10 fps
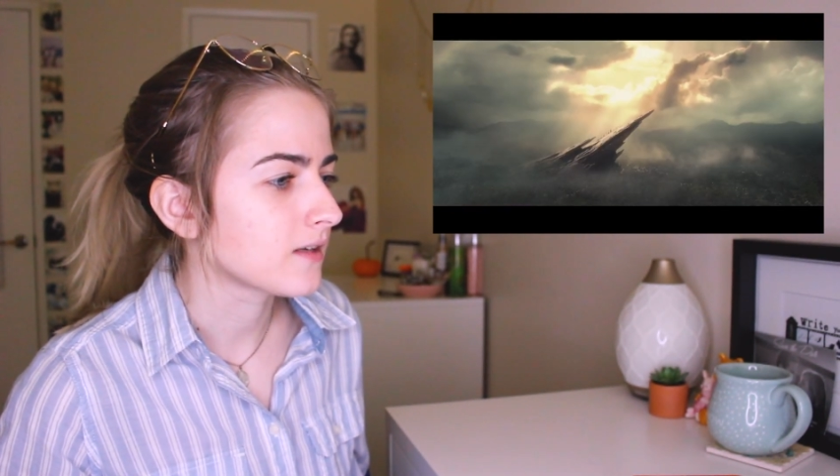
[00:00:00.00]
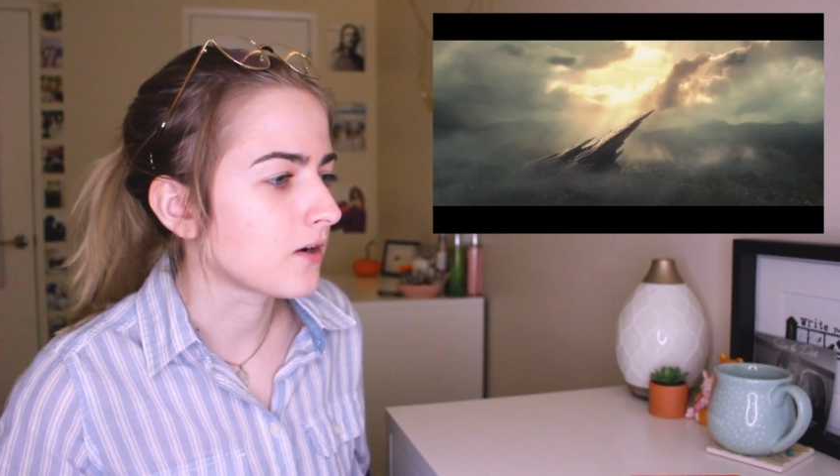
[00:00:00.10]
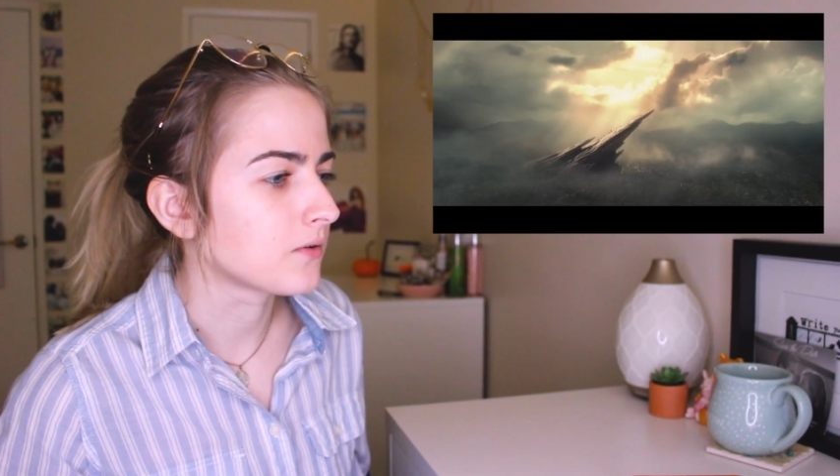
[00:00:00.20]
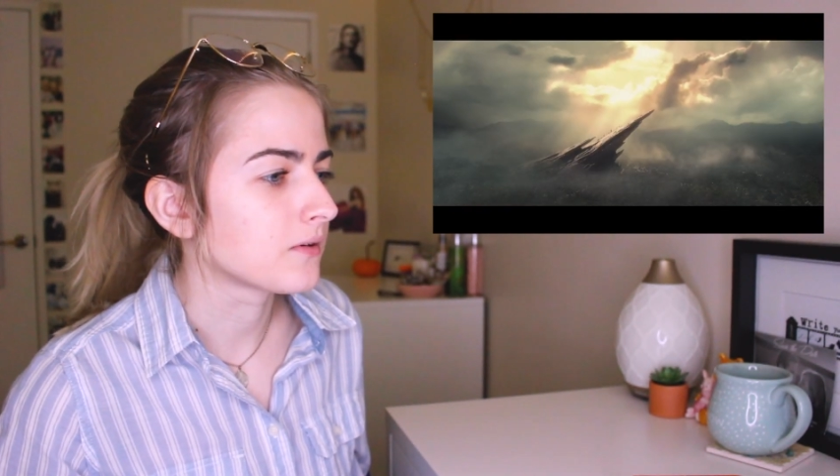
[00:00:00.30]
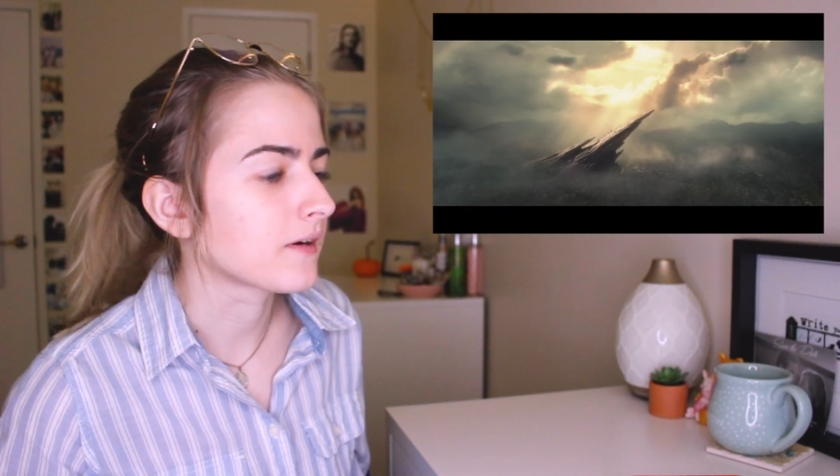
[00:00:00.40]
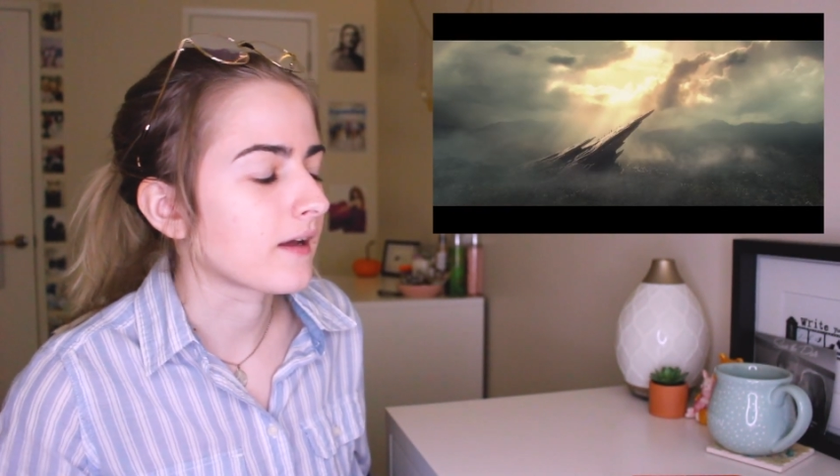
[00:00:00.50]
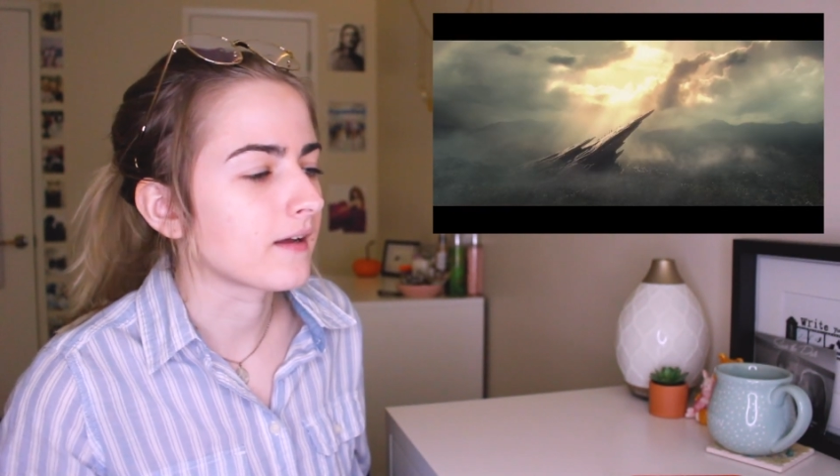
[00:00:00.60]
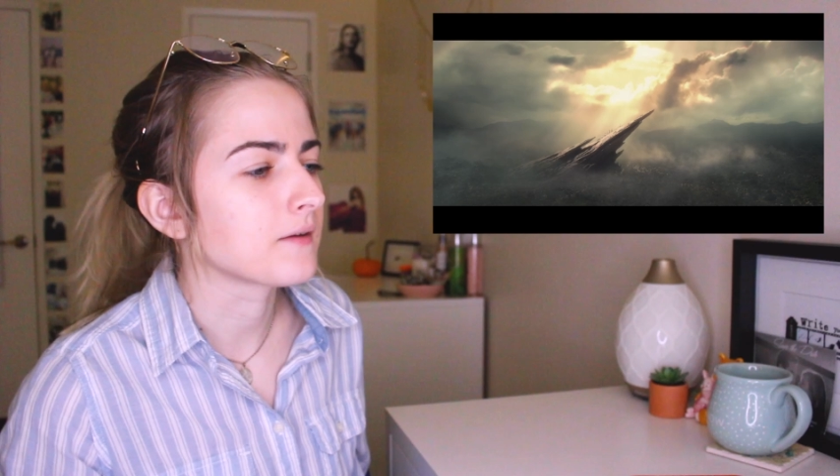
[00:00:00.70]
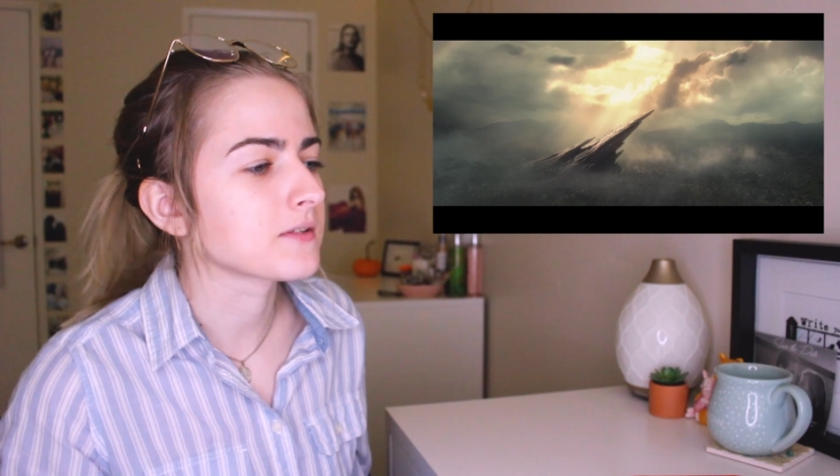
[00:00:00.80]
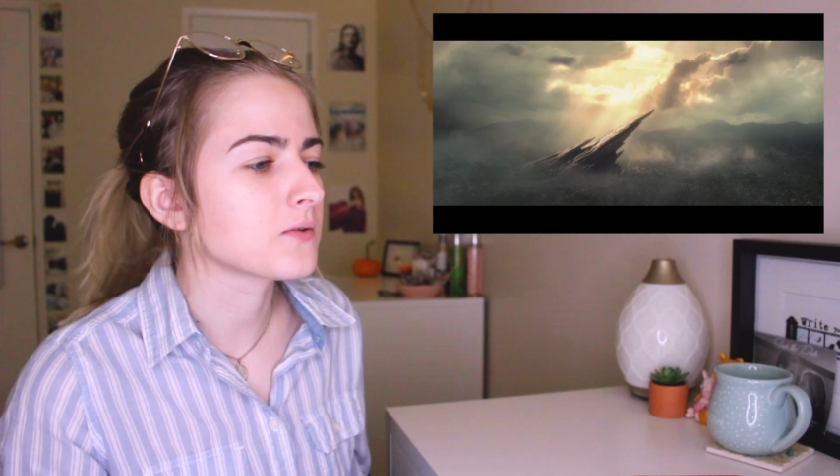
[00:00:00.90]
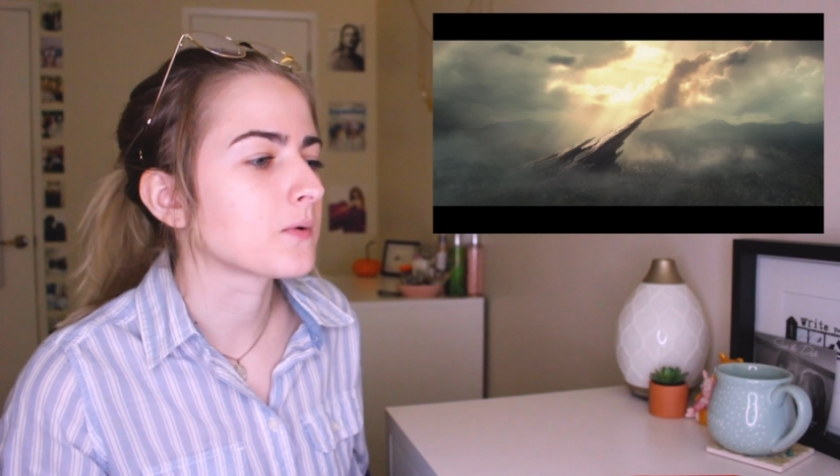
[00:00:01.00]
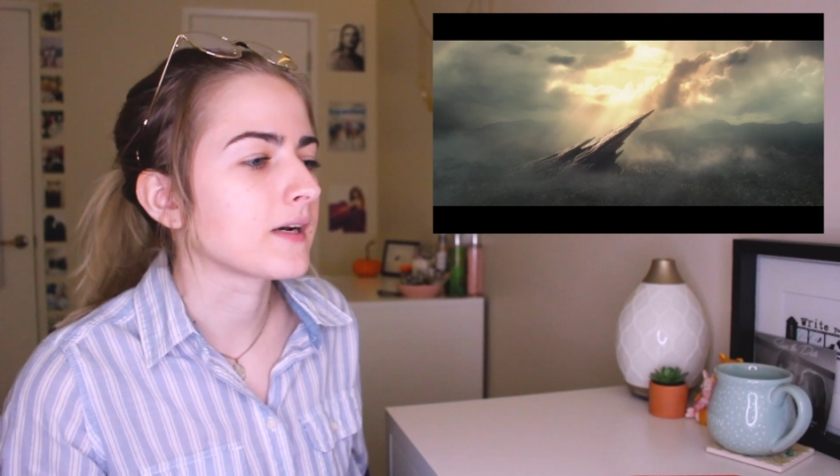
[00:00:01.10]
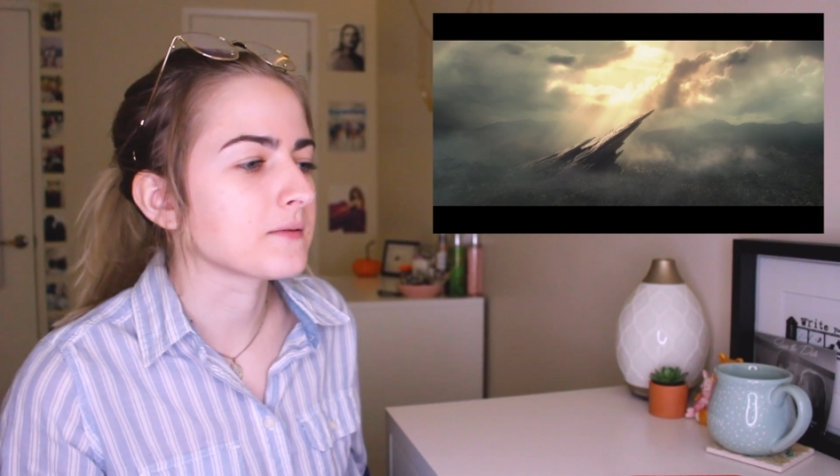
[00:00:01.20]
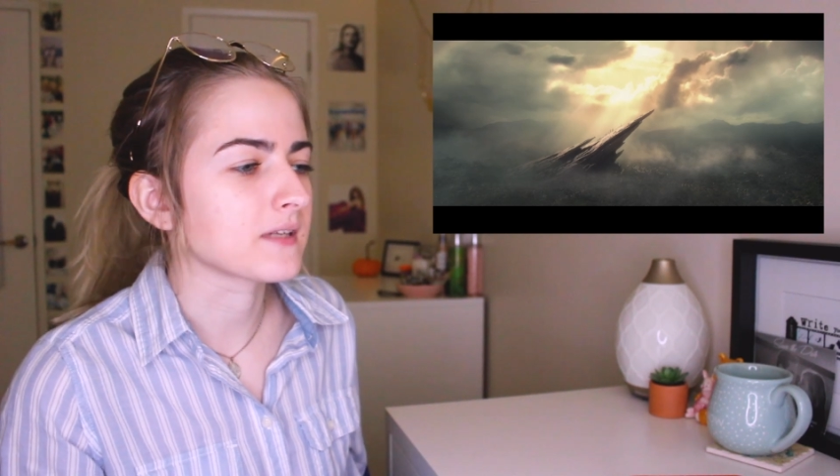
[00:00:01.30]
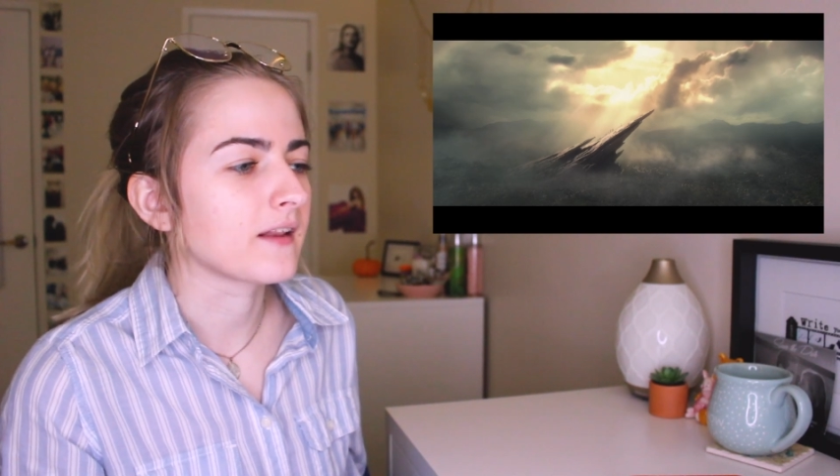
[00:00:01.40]
Oh, okay. I was a little
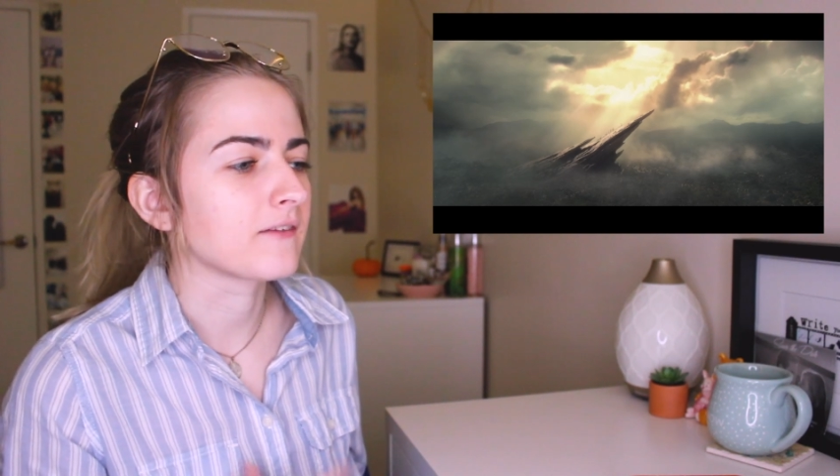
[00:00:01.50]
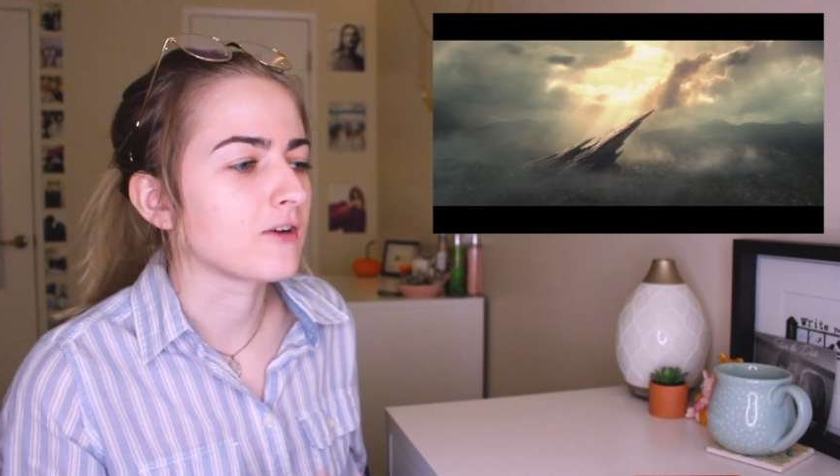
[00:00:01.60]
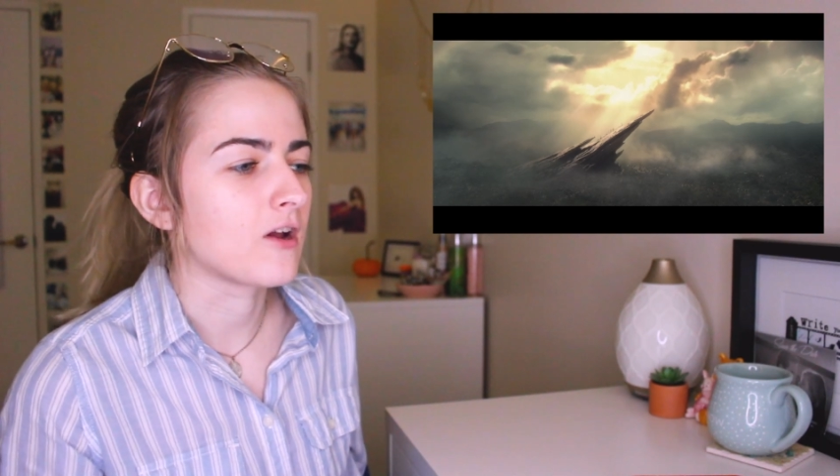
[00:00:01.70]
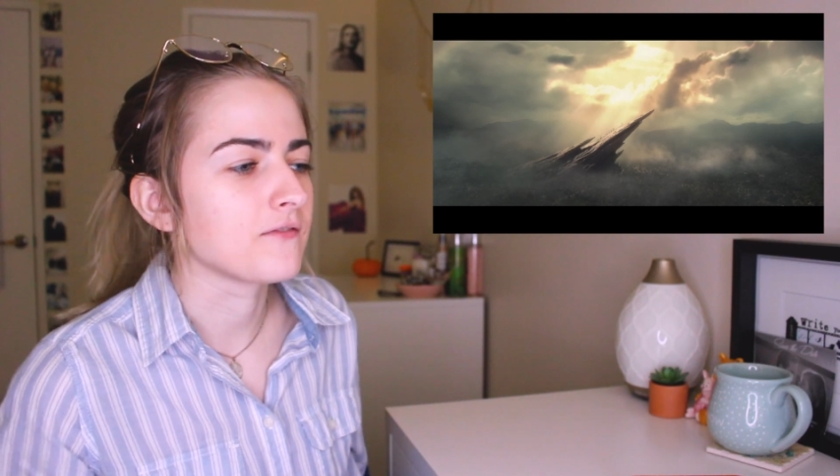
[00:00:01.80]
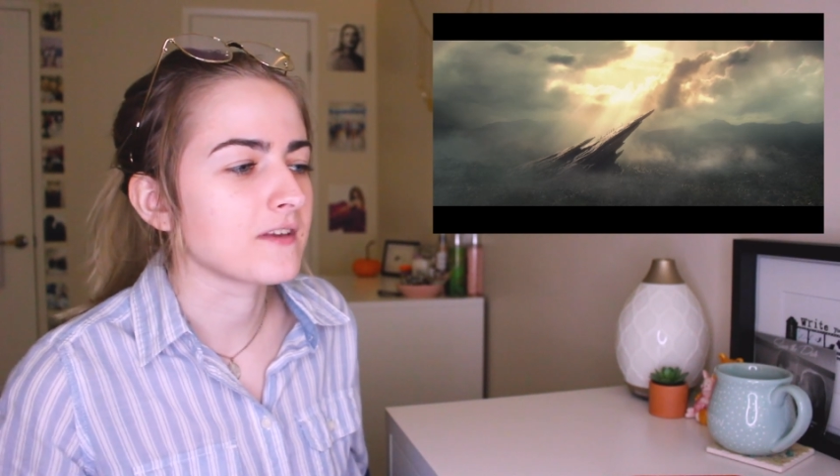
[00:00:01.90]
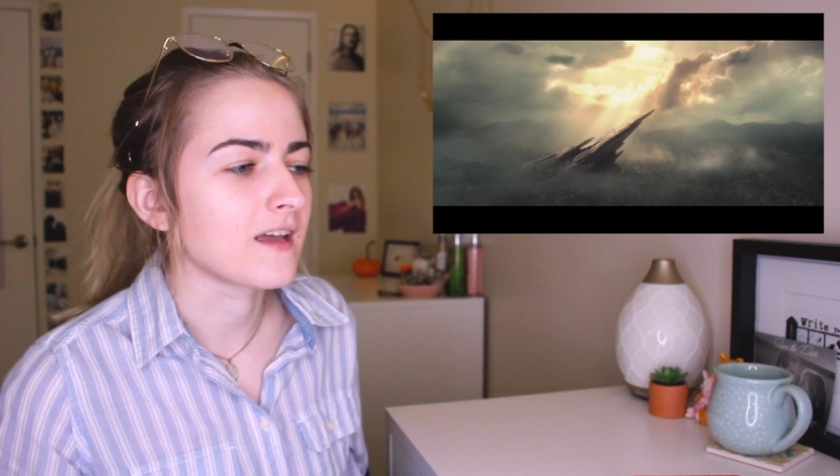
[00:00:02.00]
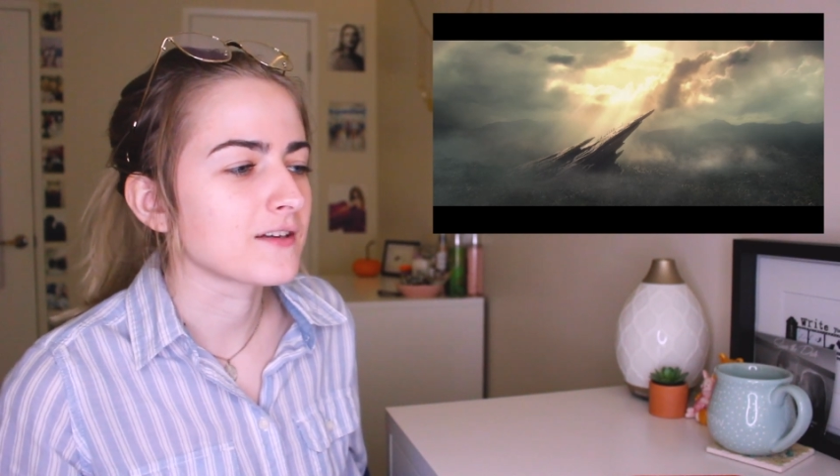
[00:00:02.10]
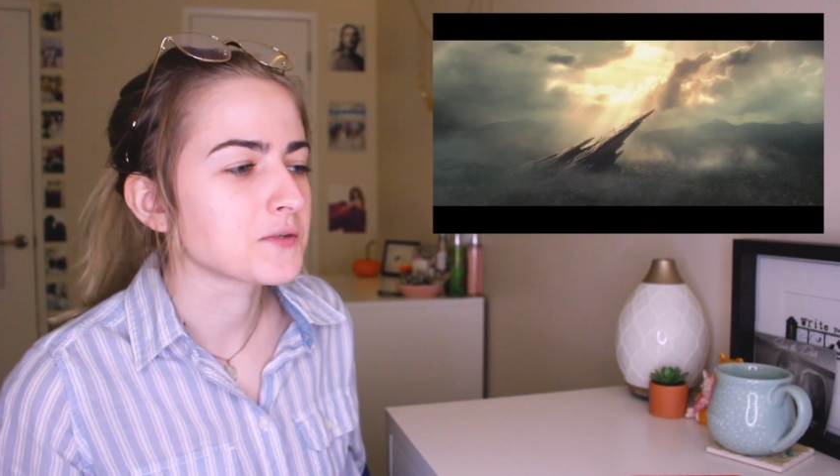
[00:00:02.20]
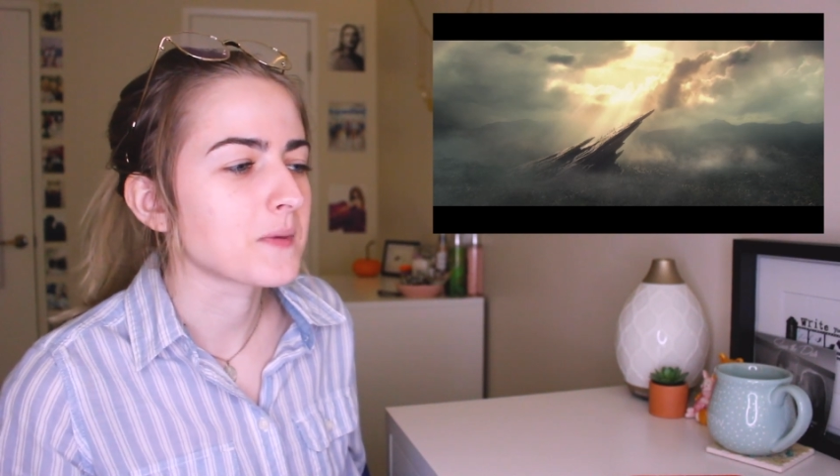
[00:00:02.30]
worried he was going to like run off the edge,